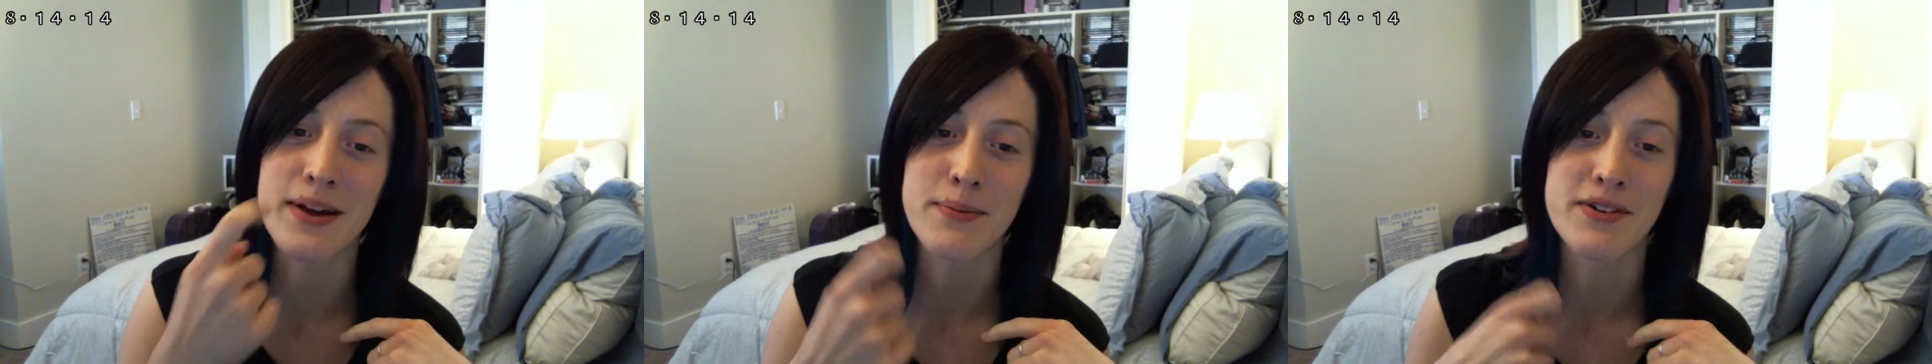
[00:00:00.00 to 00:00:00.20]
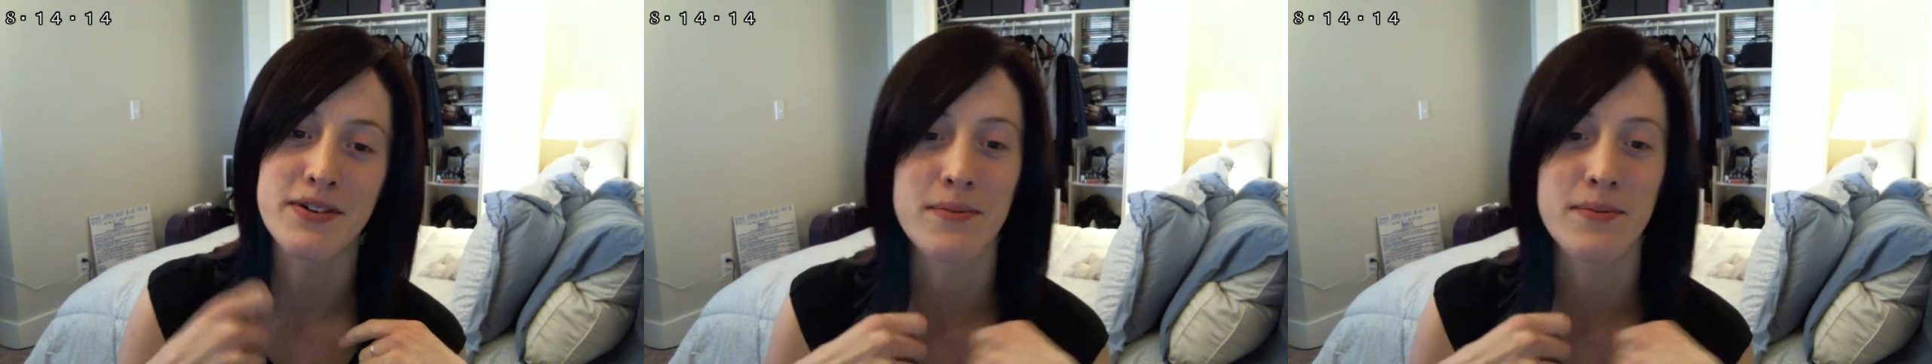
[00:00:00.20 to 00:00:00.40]

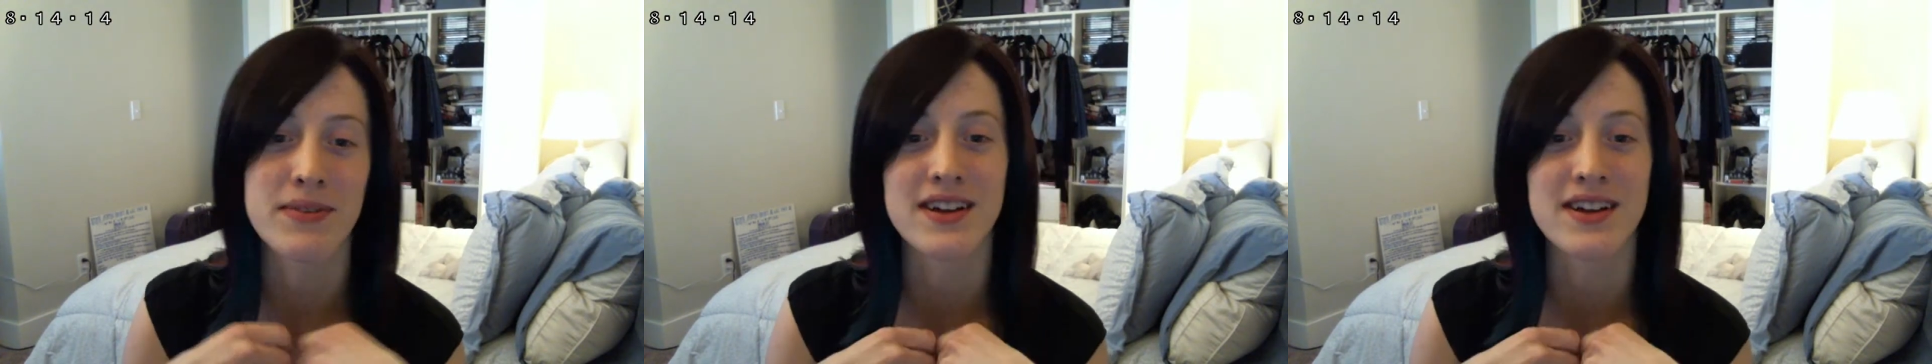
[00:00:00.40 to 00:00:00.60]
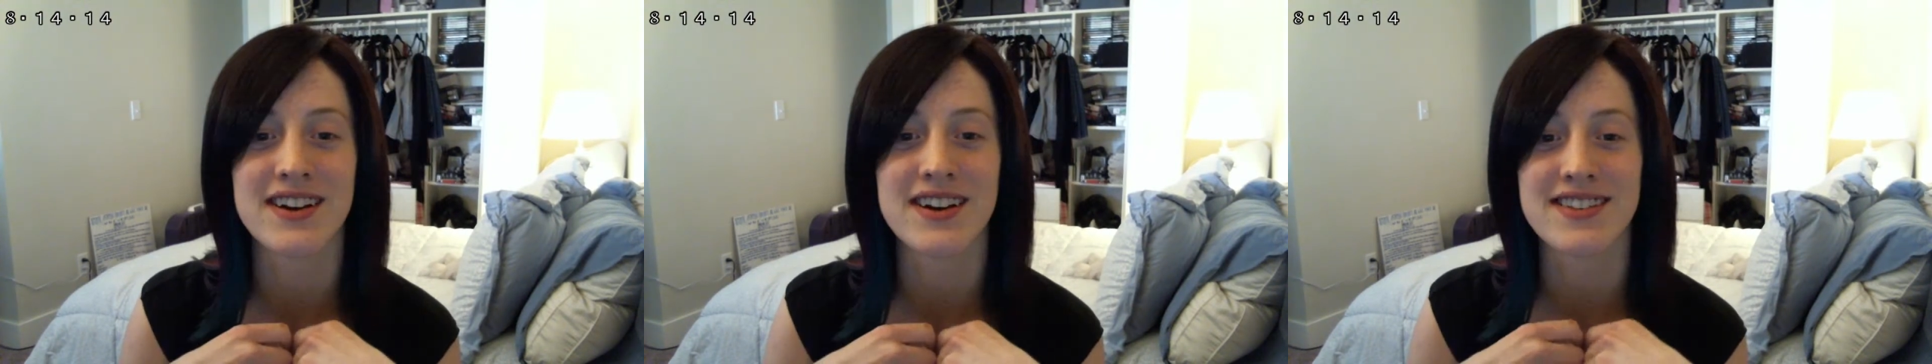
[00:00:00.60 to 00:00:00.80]
up or
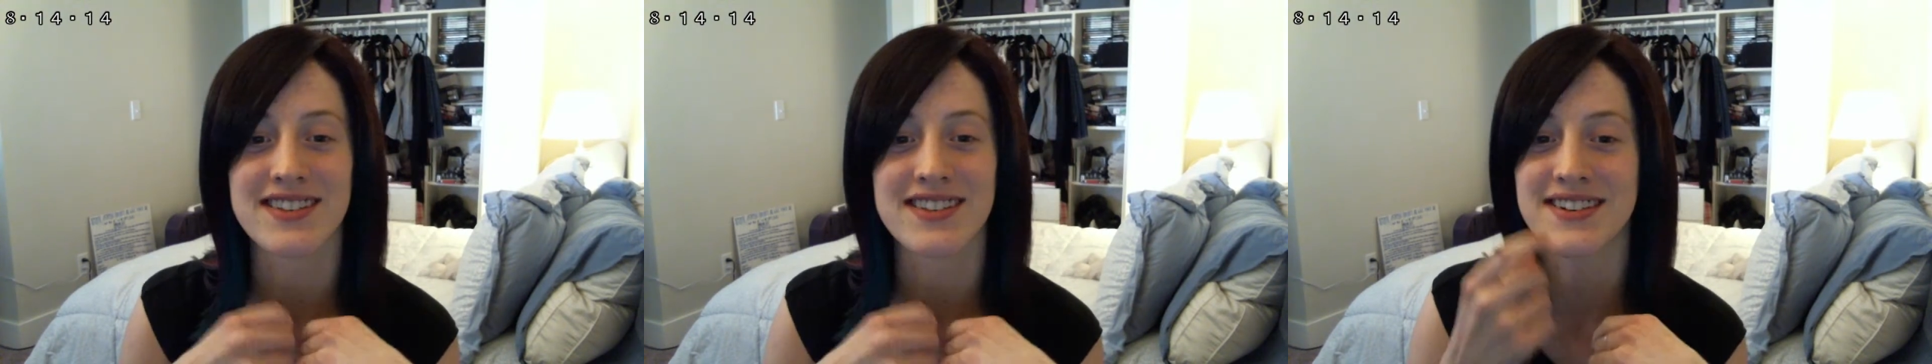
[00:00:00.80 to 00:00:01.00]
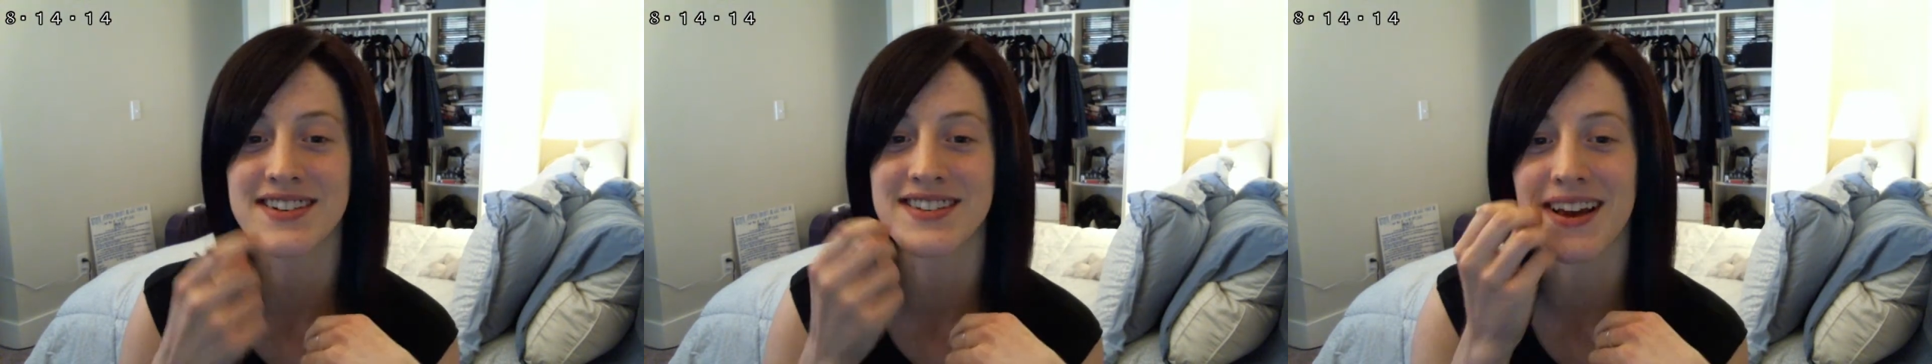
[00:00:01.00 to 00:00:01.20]
something because
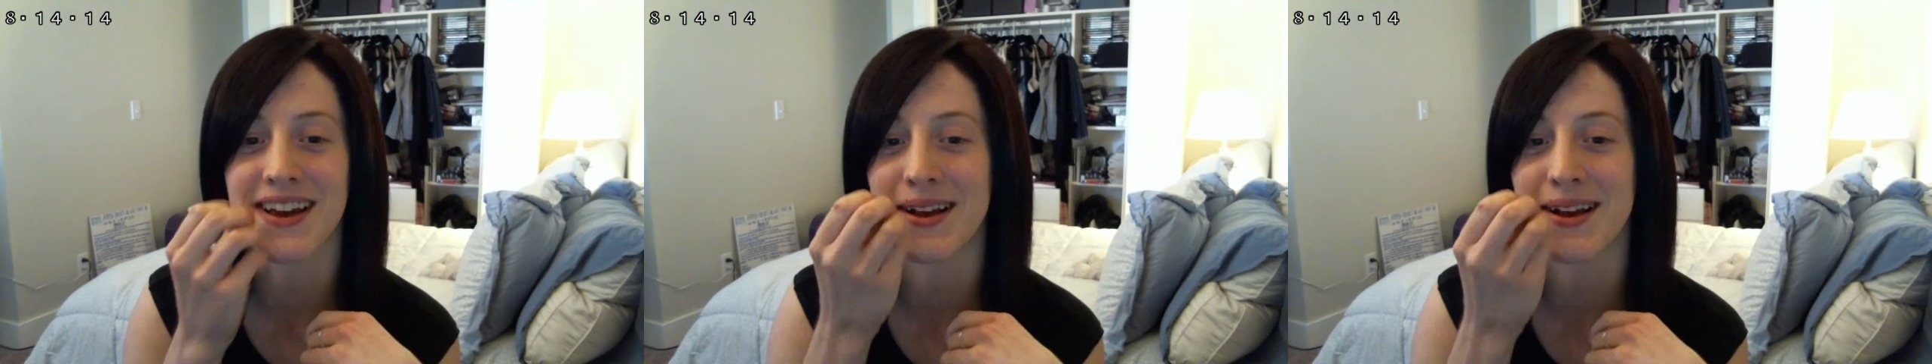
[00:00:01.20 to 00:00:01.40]
it's just like,